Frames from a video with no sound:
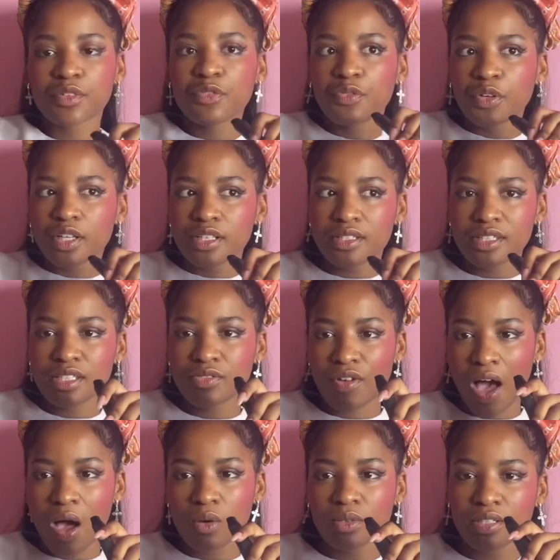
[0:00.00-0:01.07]
first is
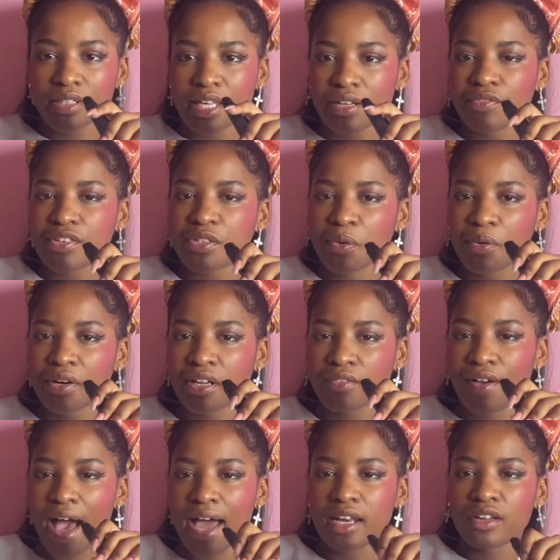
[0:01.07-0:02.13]
found in the inventory of
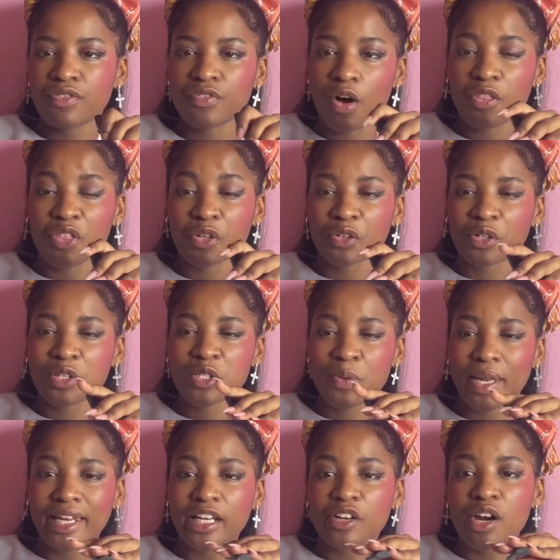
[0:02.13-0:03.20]
Anna Fothergill
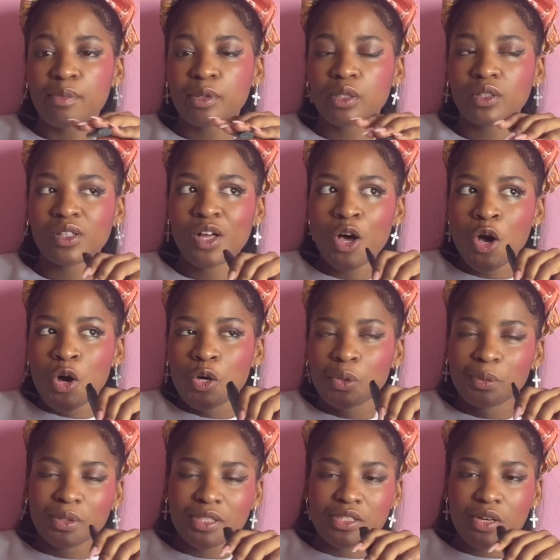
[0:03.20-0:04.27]
Swellingrebel, who
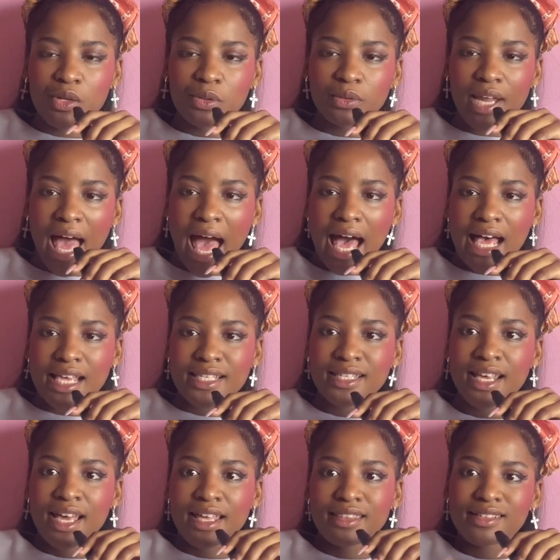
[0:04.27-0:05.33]
was known as
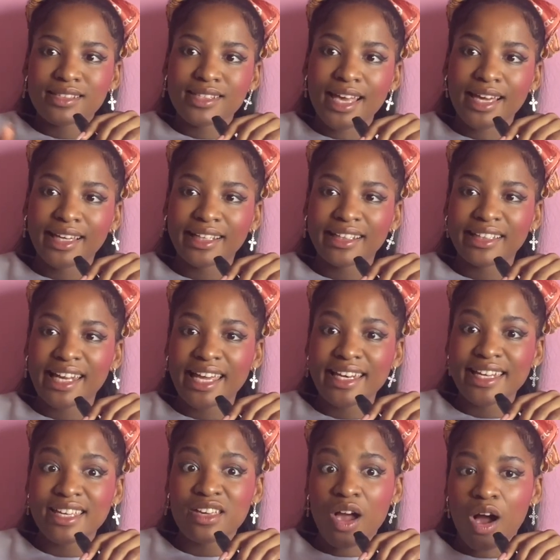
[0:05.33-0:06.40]
the Second
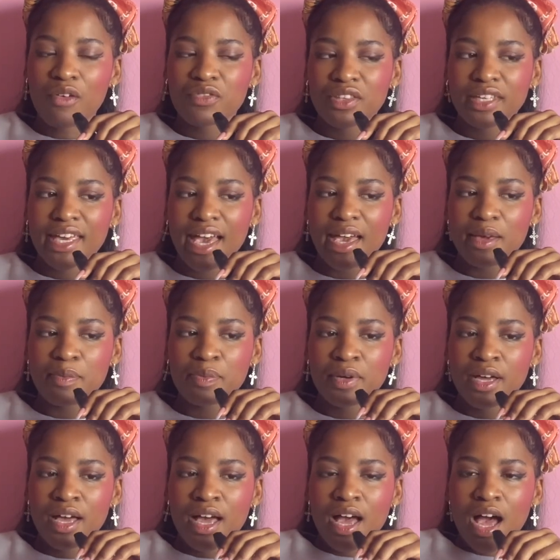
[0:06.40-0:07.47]
Lady of the Cape.
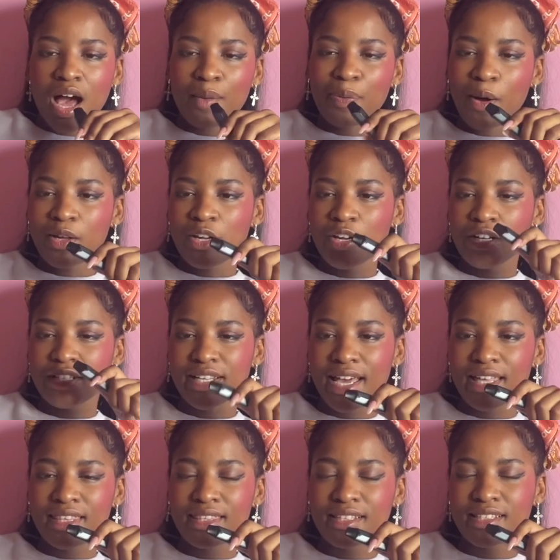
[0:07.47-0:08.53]
Upon her
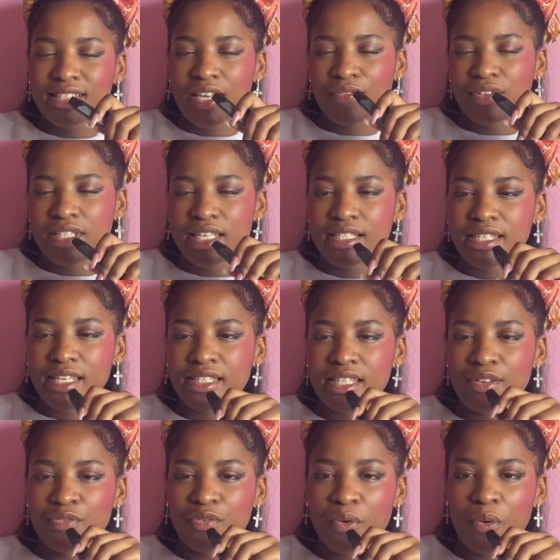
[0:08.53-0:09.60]
death in
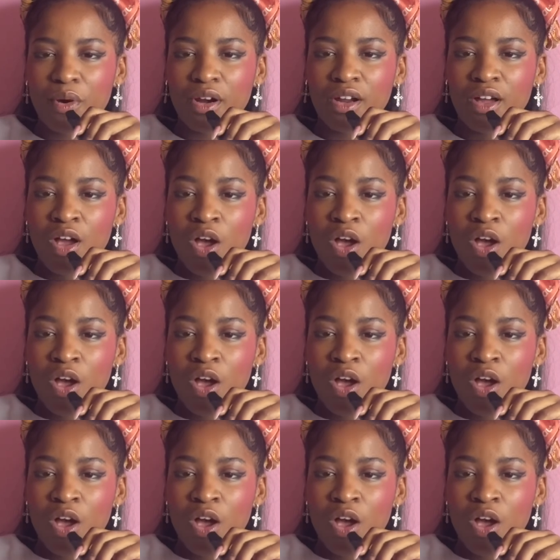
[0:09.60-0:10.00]
1764